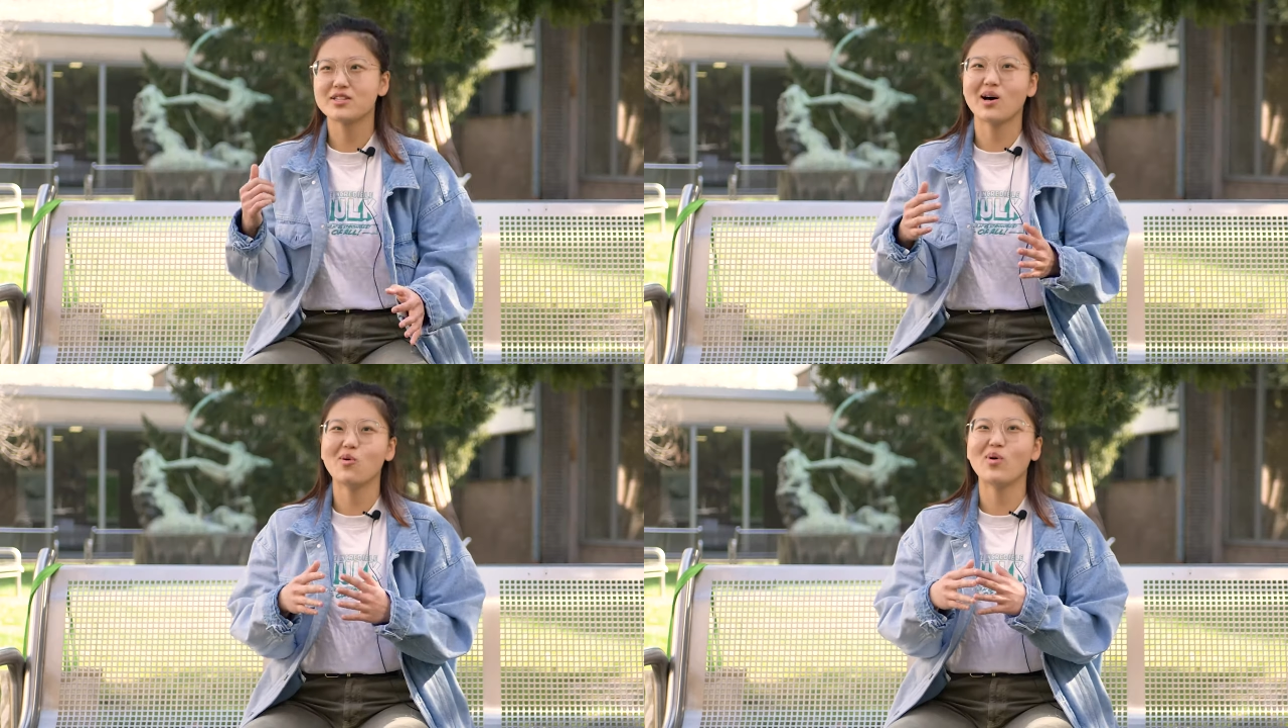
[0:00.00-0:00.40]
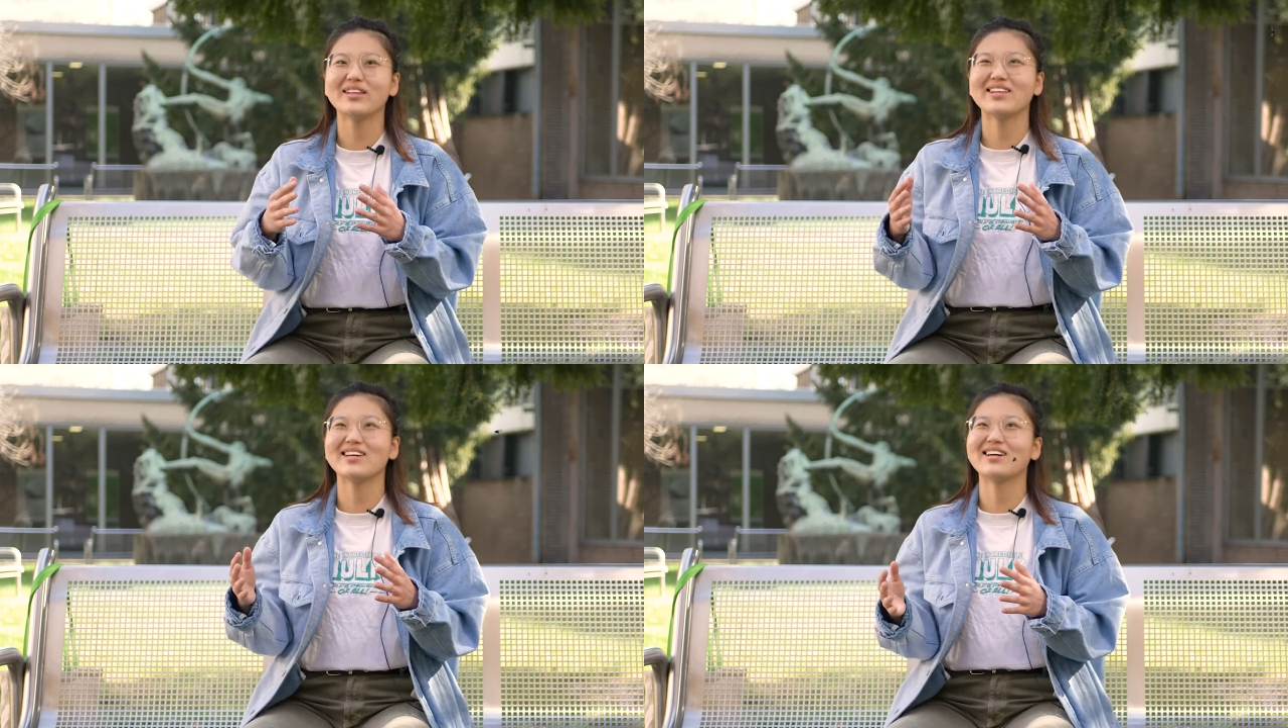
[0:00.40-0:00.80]
So one
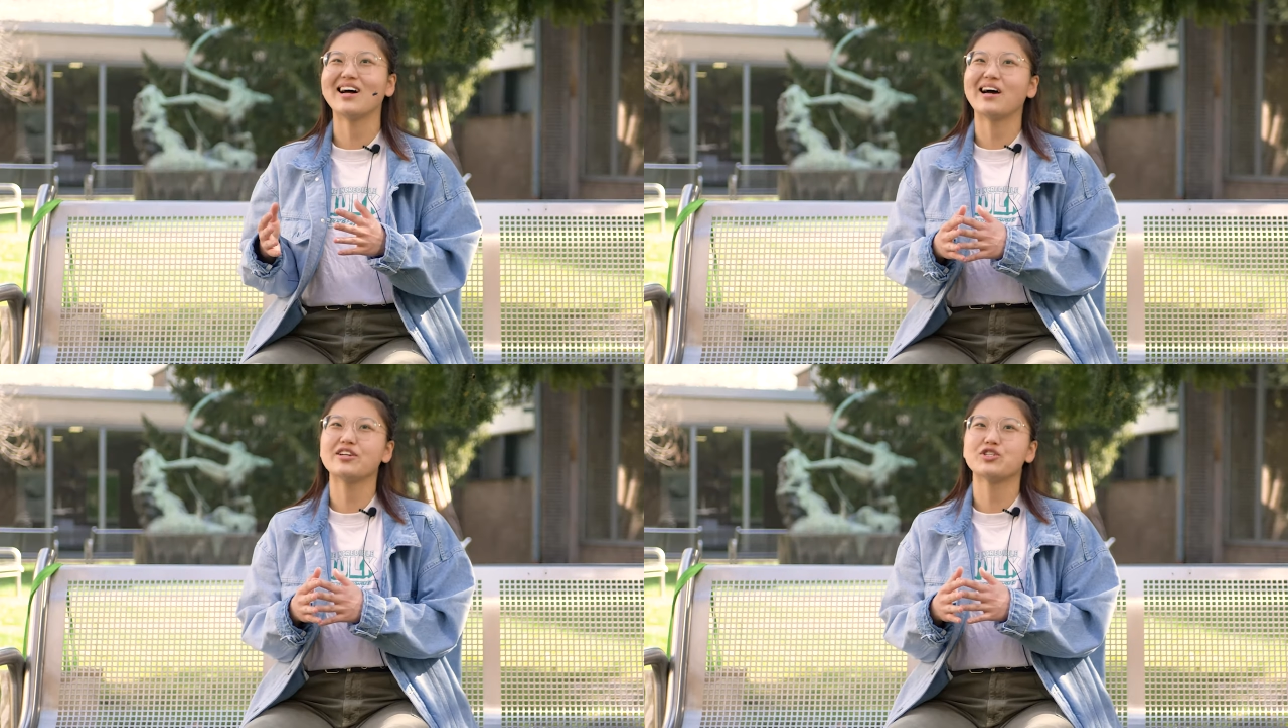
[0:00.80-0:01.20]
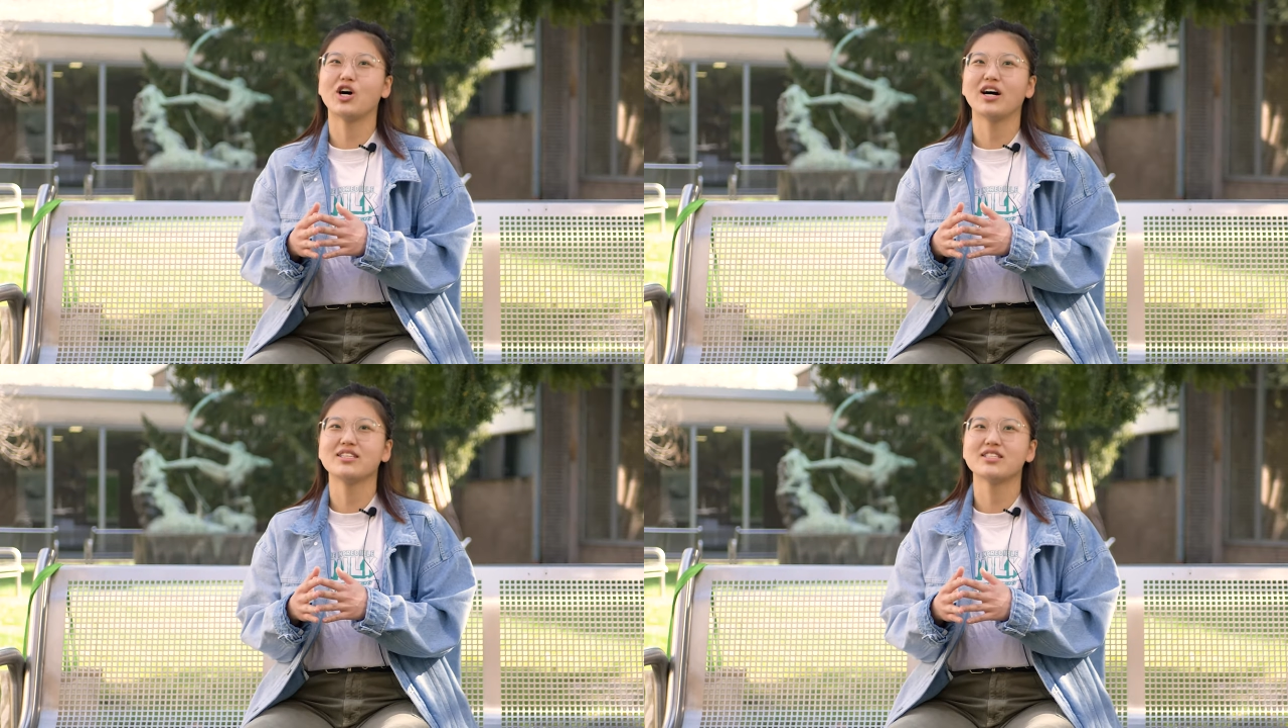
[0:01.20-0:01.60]
year I
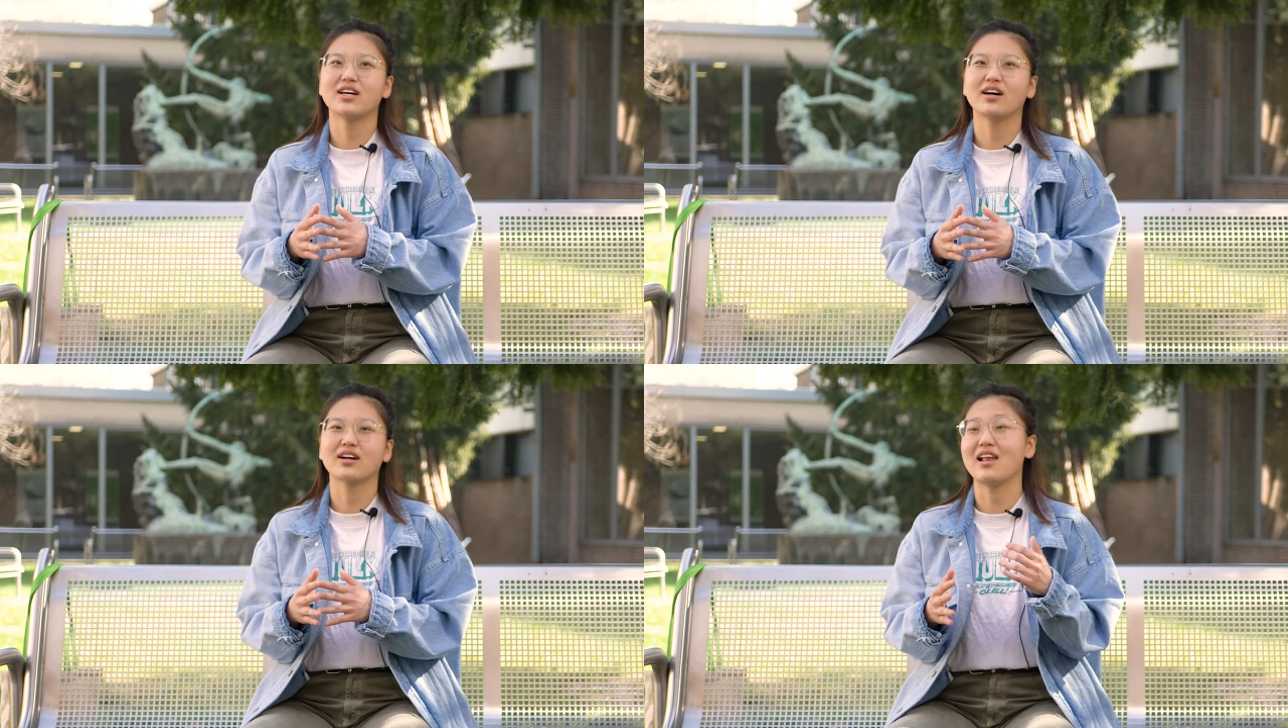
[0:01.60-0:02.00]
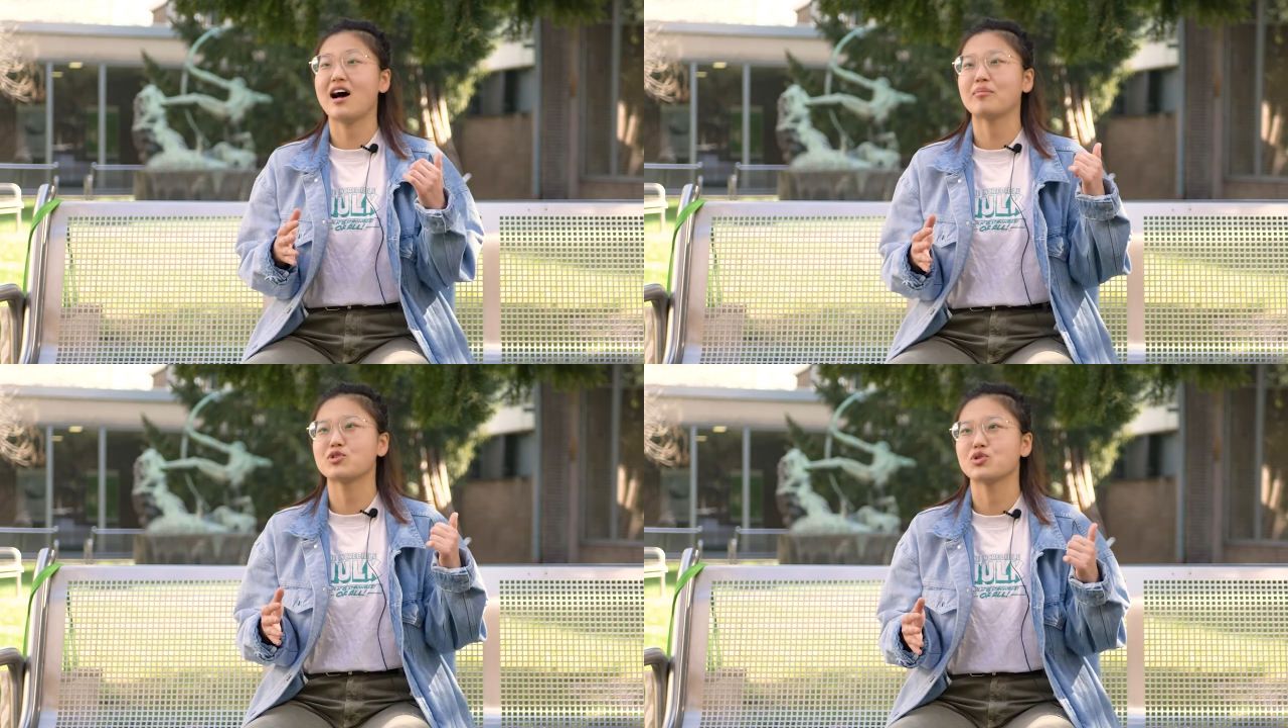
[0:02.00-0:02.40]
joined the
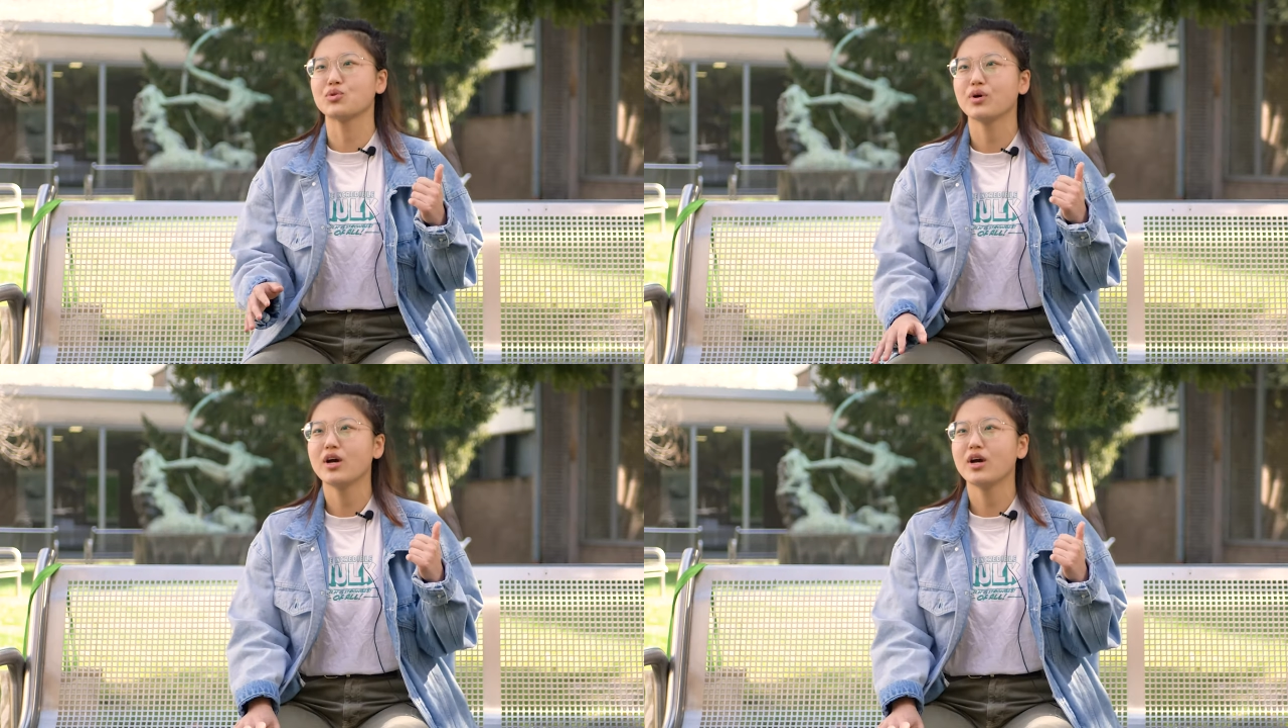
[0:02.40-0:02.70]
club to